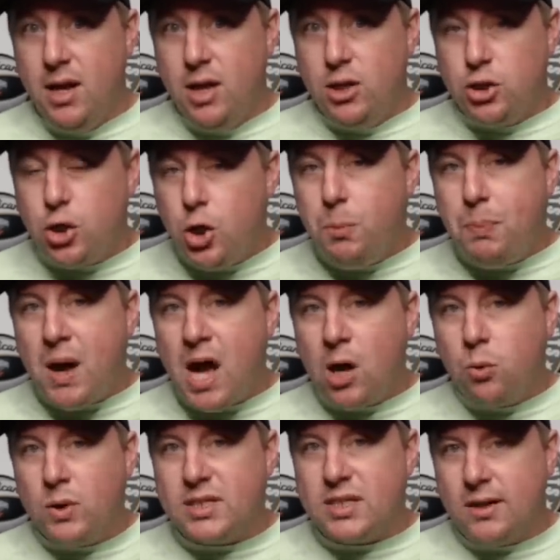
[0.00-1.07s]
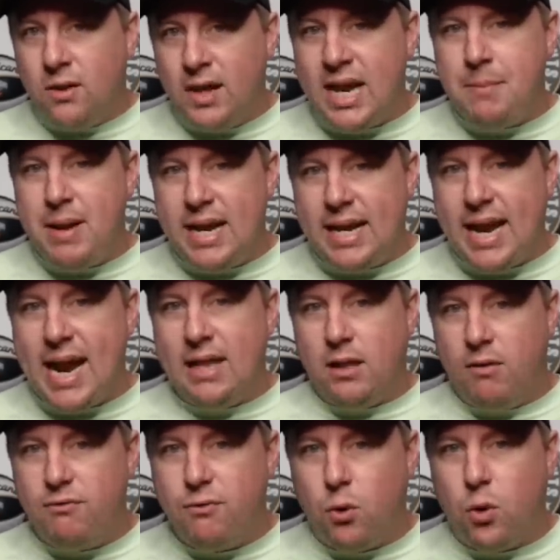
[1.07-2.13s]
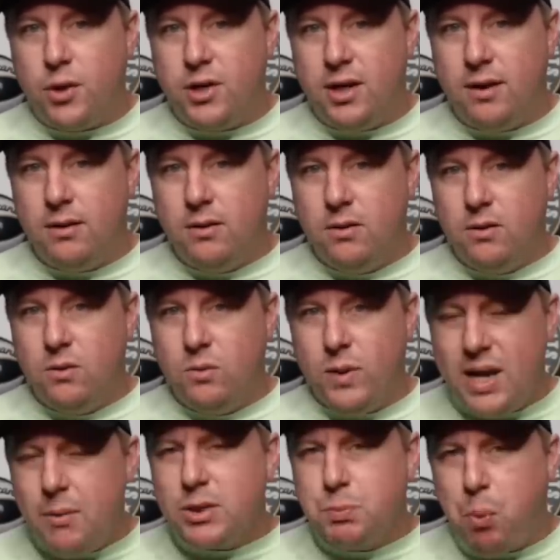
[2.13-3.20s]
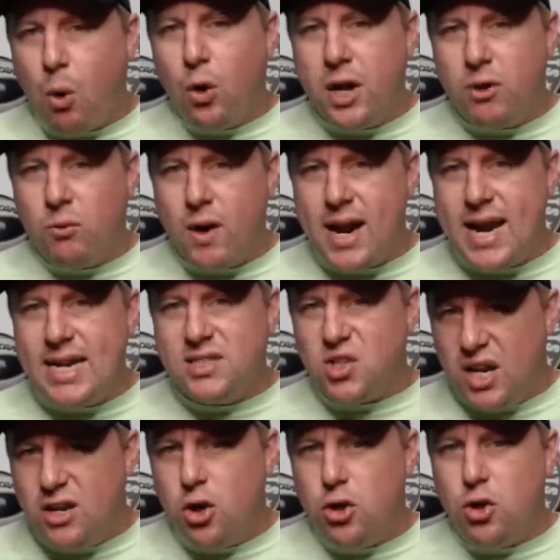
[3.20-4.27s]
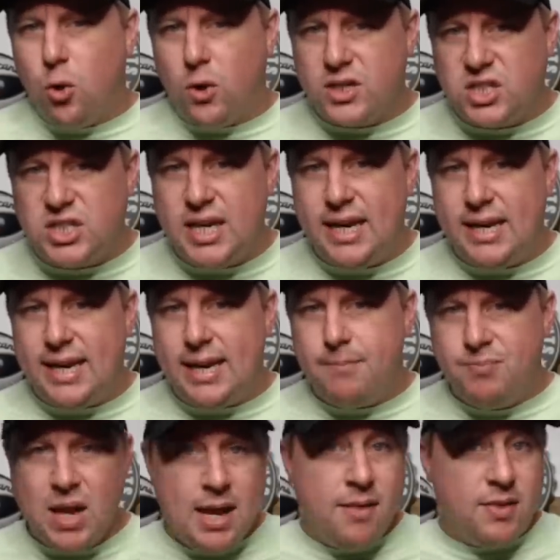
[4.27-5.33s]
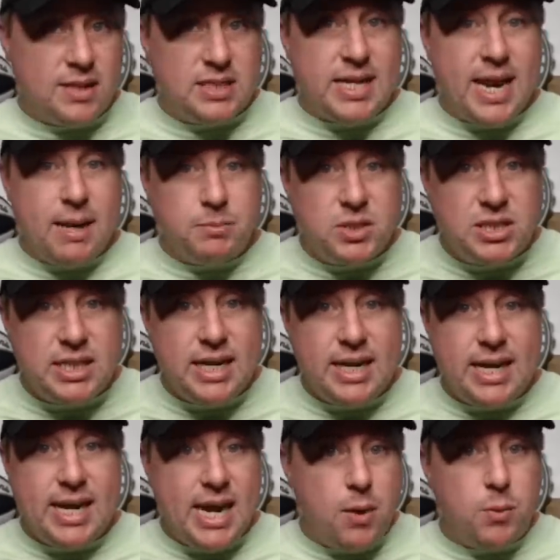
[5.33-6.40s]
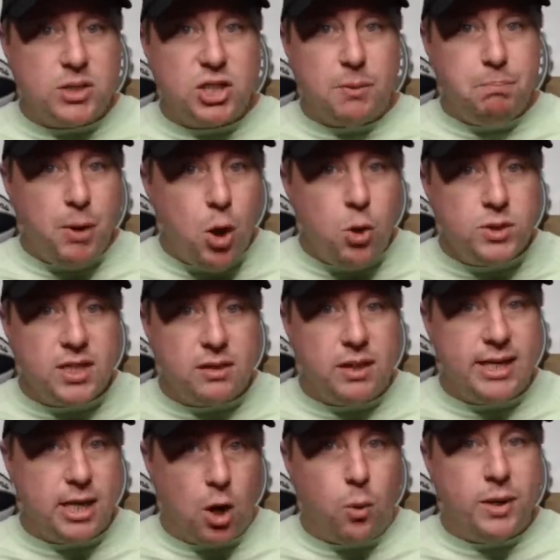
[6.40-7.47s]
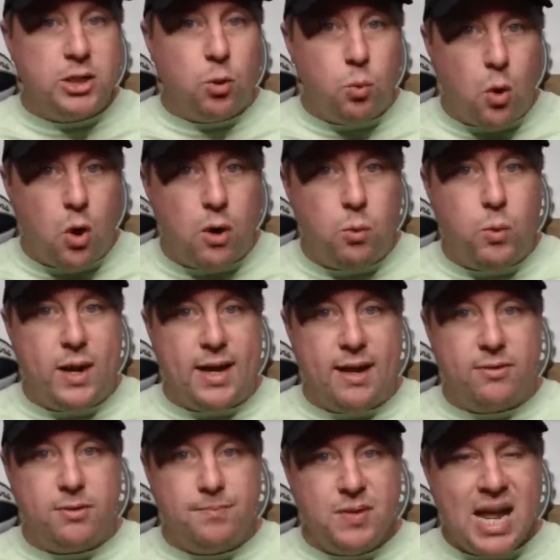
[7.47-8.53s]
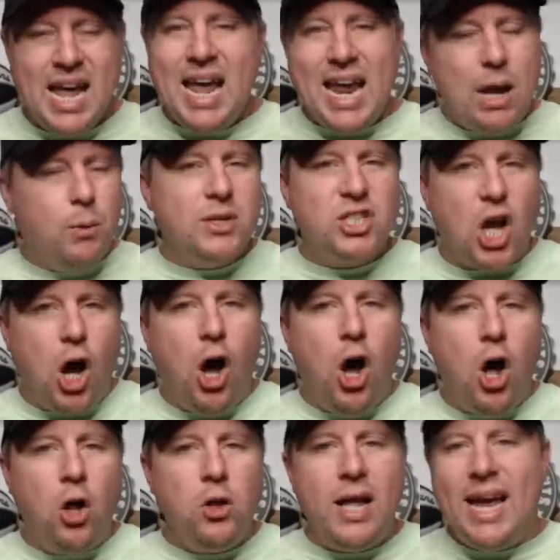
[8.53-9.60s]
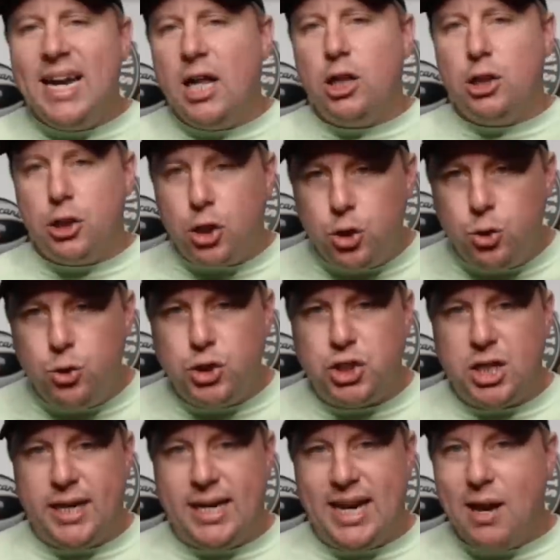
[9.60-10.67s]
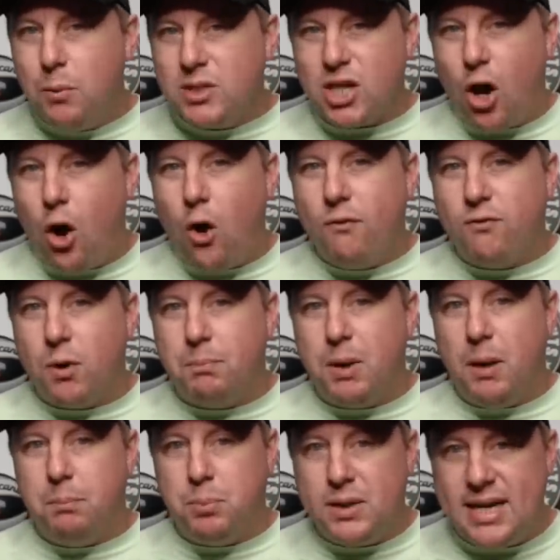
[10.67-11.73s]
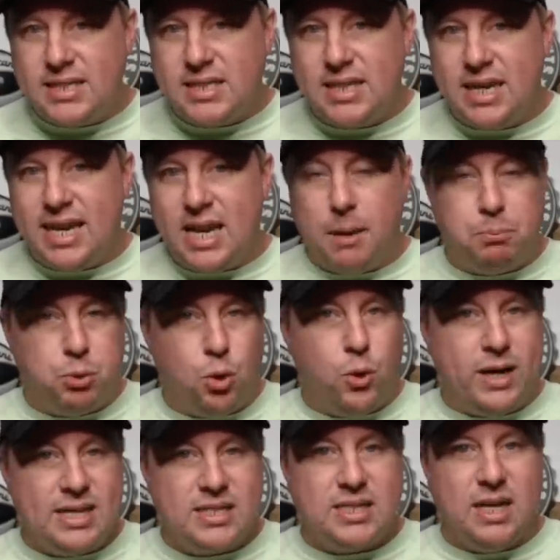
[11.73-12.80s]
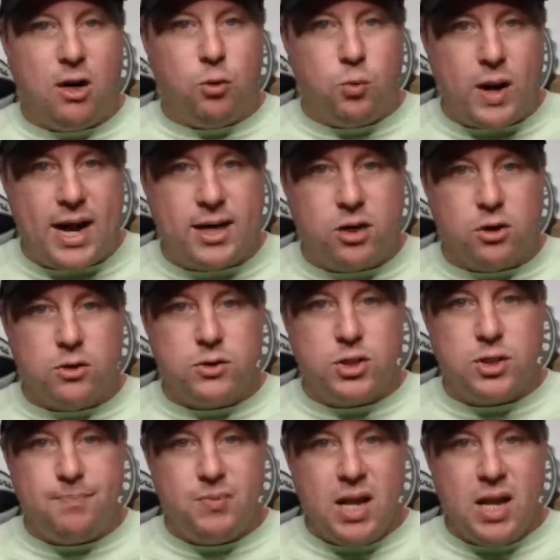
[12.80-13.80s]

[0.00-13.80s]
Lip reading: Tupac was claiming California when he was born and raised in New York City, the same city he was supposedly going to war with. It was all an illusion. It was all for publicity, a ploy to sell records.